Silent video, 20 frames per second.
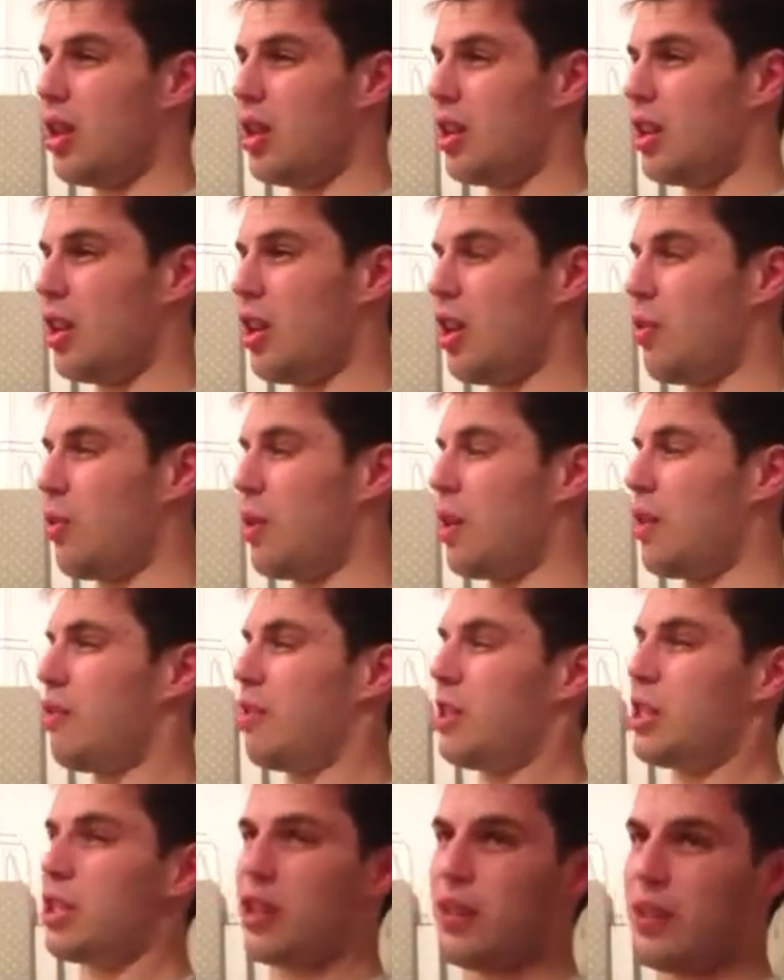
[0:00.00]
you know, where the
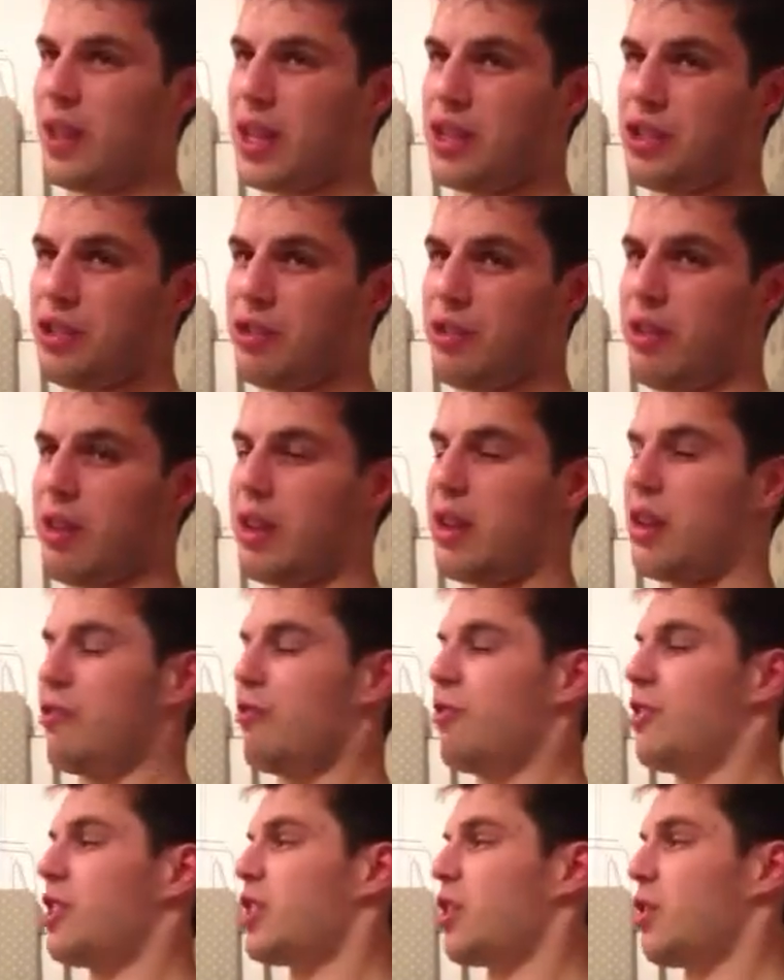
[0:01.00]
risk of injury, the
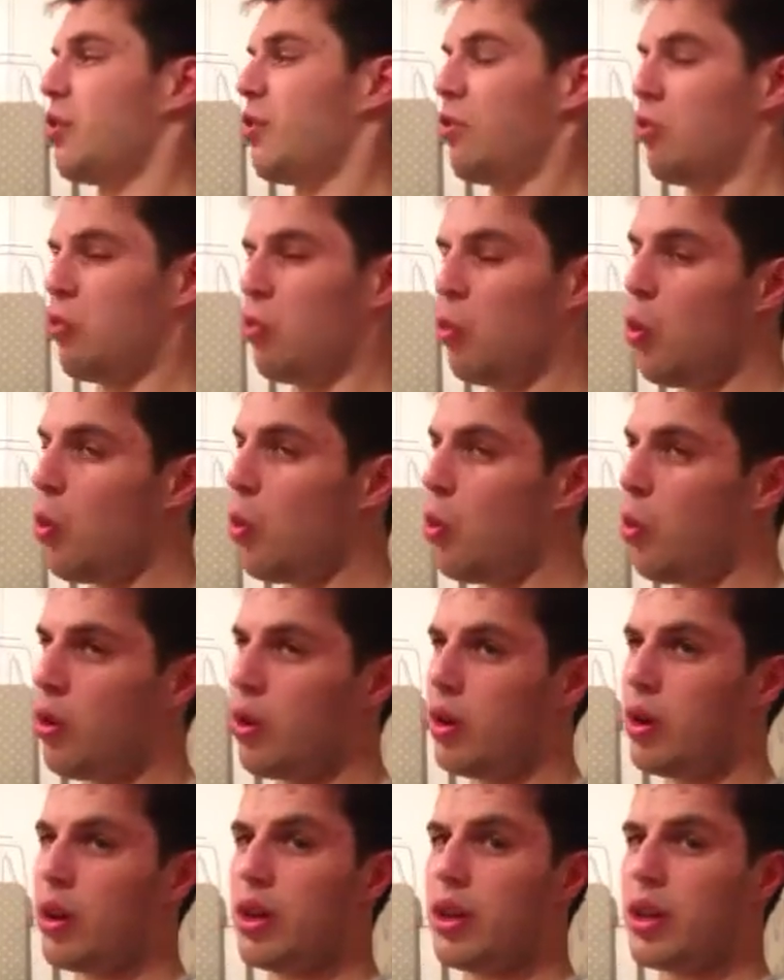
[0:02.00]
risk of war
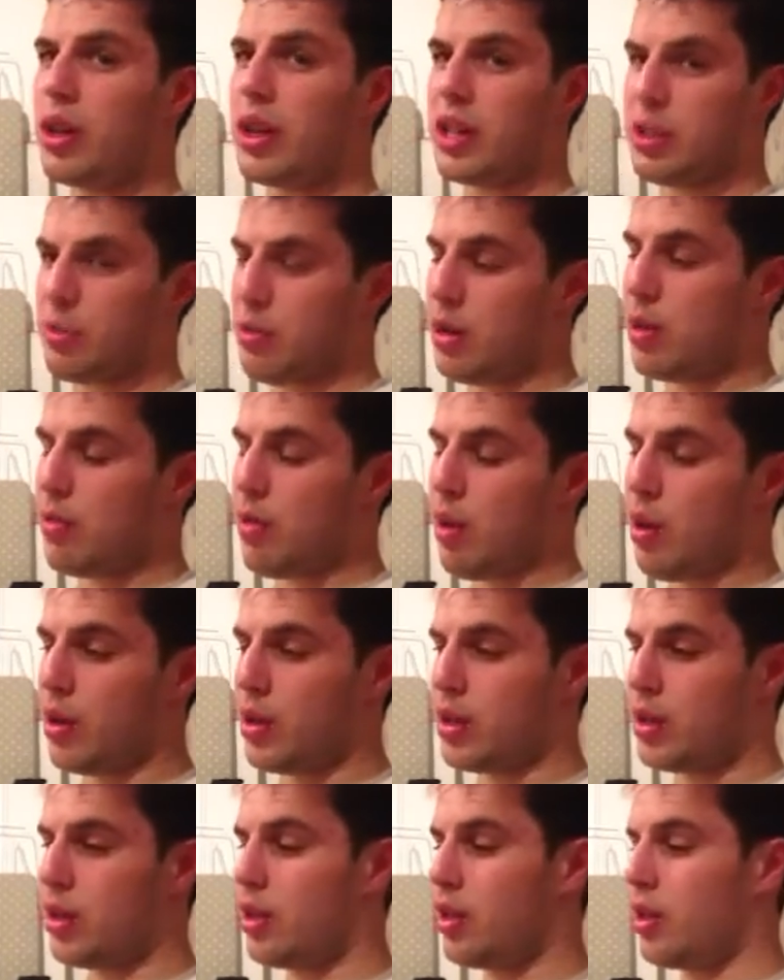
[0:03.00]
is
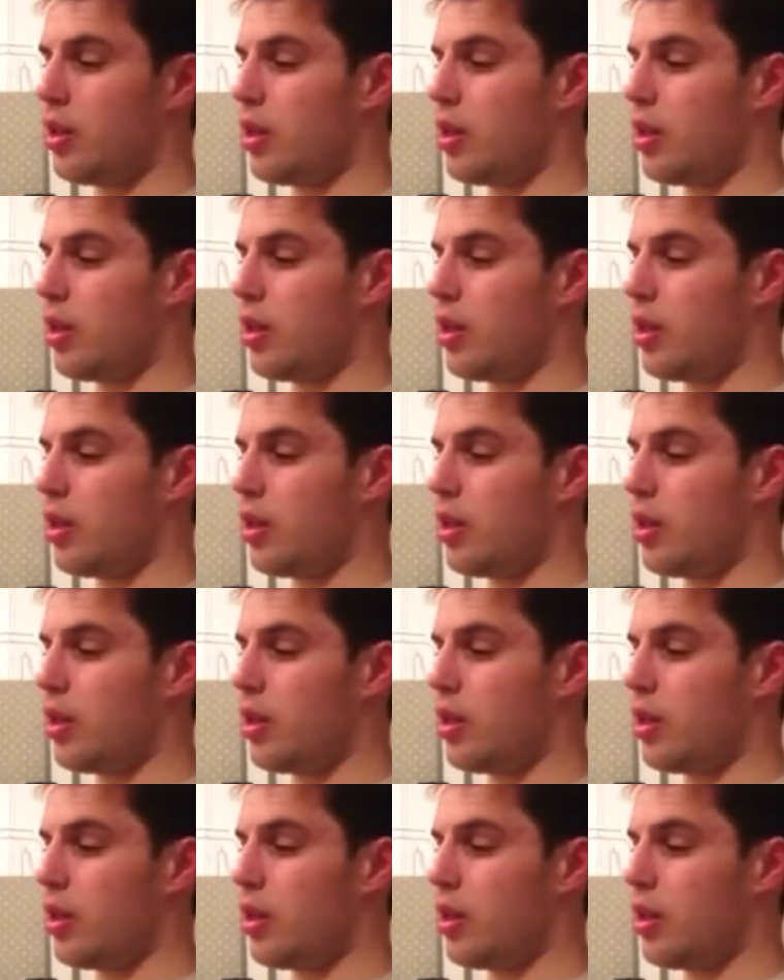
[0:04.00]
minimised.